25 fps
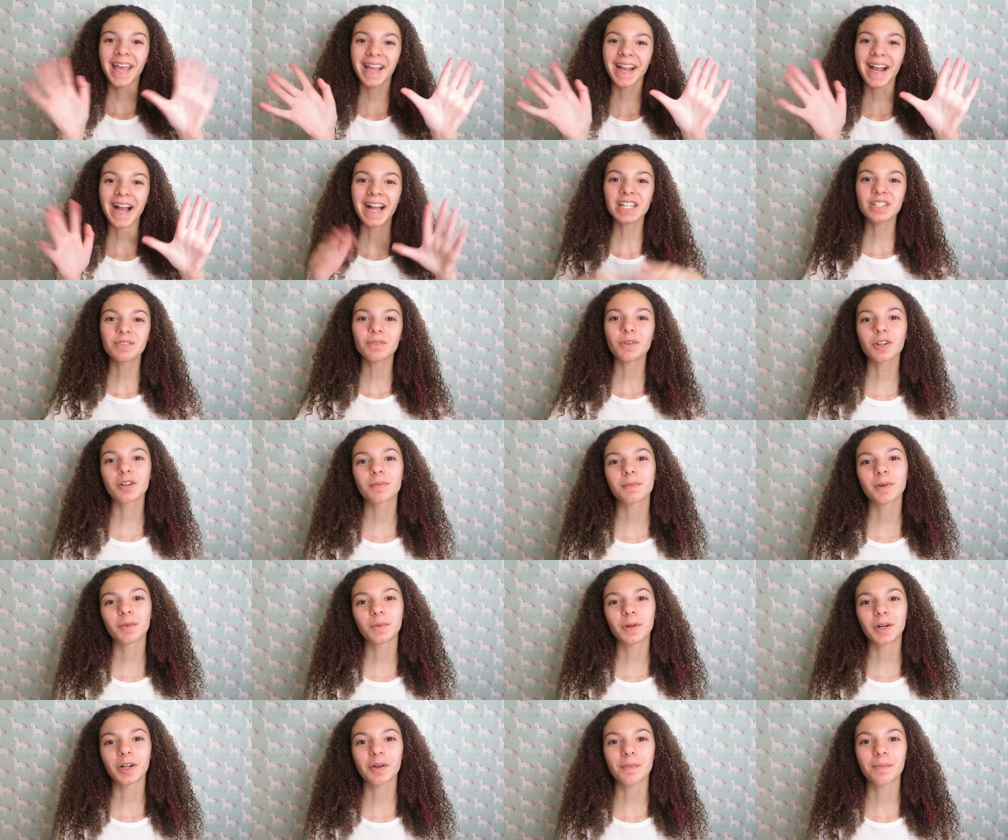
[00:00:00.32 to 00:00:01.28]
Hey guys, welcome
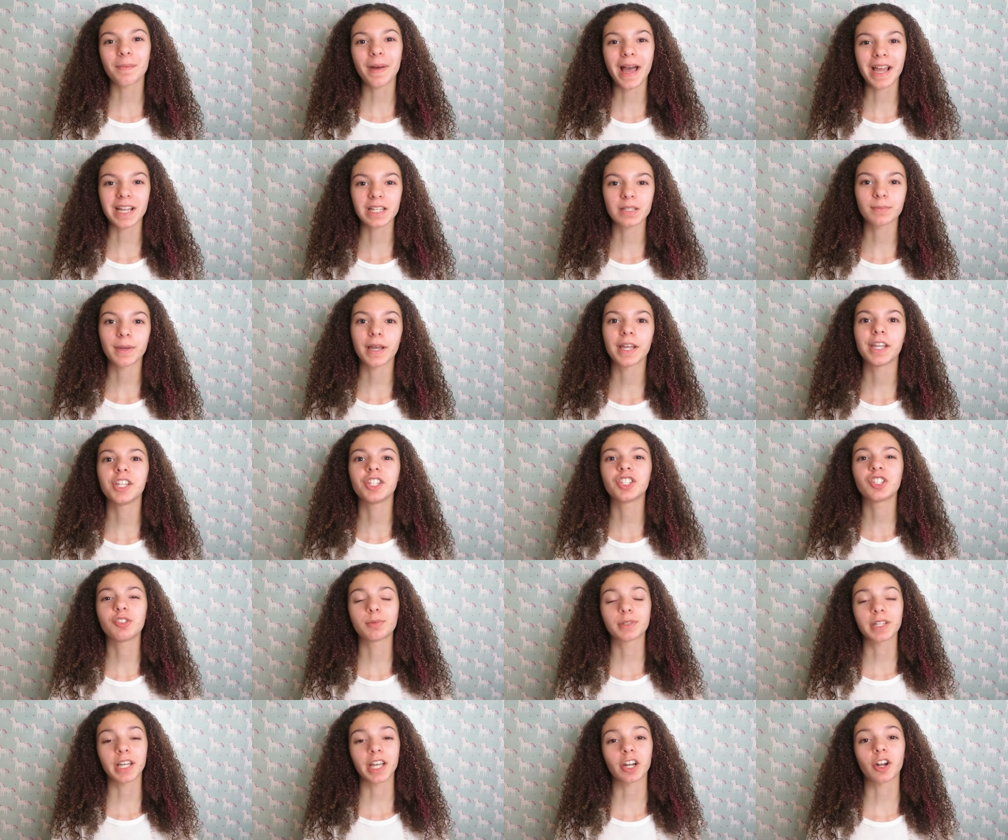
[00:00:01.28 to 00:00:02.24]
or welcome back to my
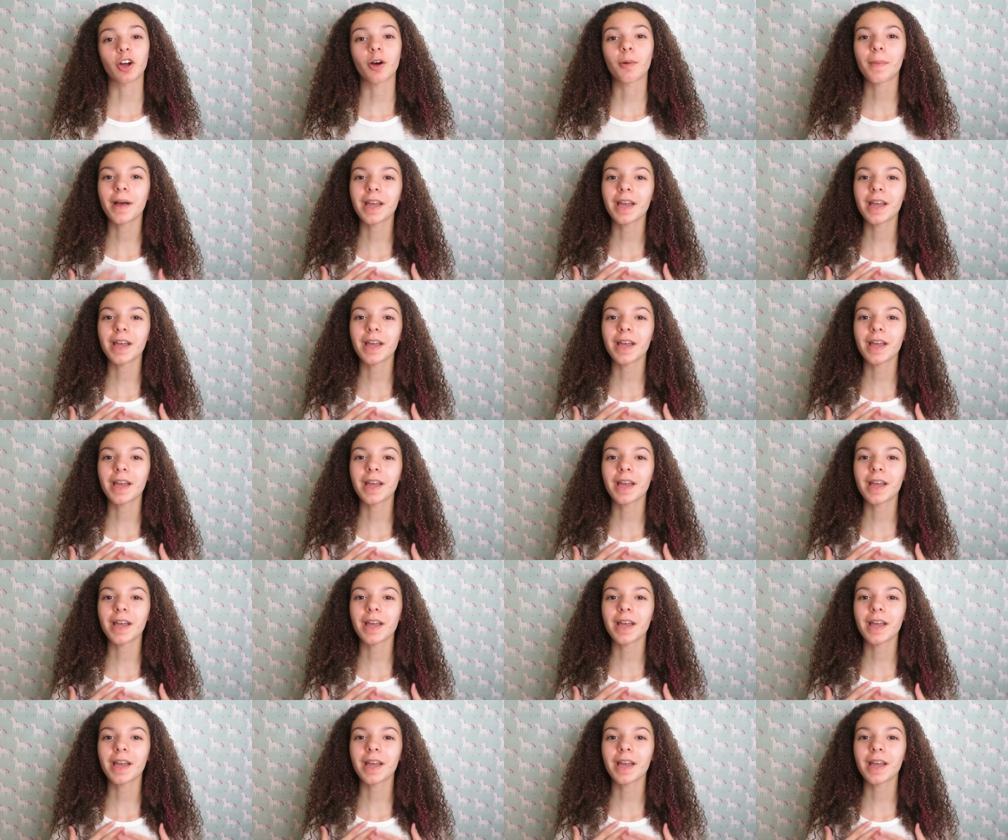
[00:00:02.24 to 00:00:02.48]
YouTube channel.